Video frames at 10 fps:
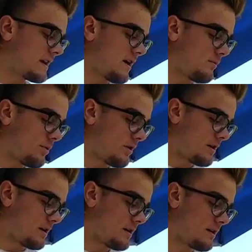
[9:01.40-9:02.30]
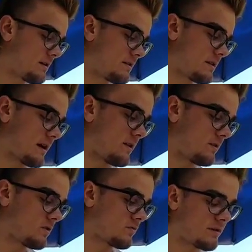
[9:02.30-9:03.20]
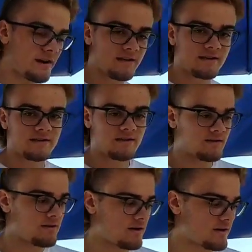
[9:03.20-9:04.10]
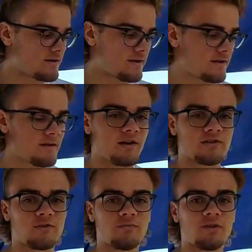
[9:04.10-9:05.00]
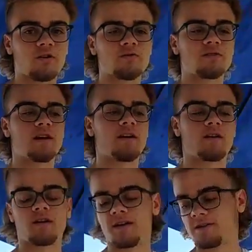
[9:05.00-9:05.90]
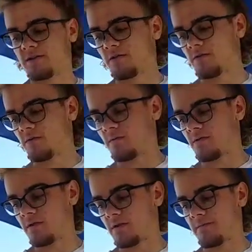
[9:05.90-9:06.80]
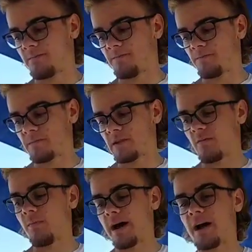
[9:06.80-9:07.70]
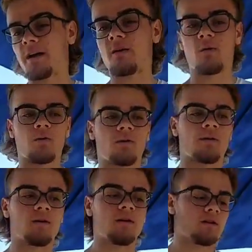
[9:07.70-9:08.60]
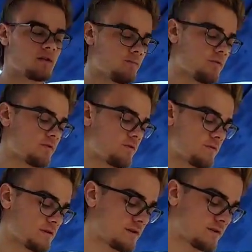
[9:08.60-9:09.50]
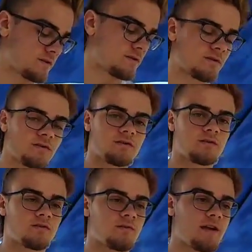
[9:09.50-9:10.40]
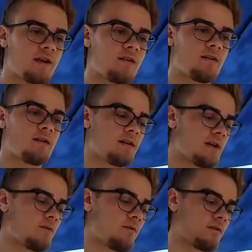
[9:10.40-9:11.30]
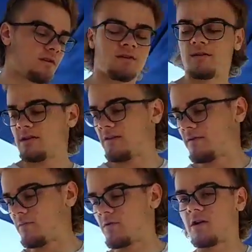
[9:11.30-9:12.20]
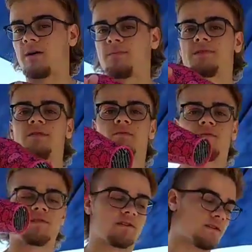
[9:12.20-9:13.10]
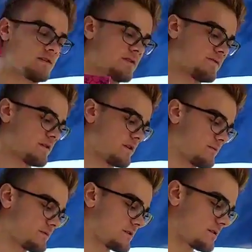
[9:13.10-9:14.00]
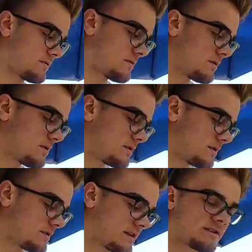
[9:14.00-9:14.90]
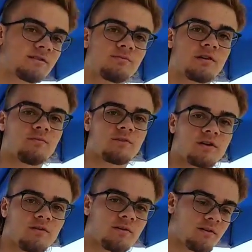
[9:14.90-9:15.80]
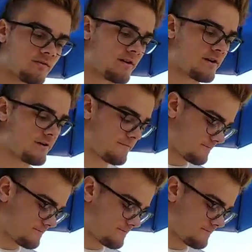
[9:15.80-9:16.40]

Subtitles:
output that creates that also blows air into the bag or the balloon to create equal and even more opposite forces to lift it up. So that's the problem we go with right now.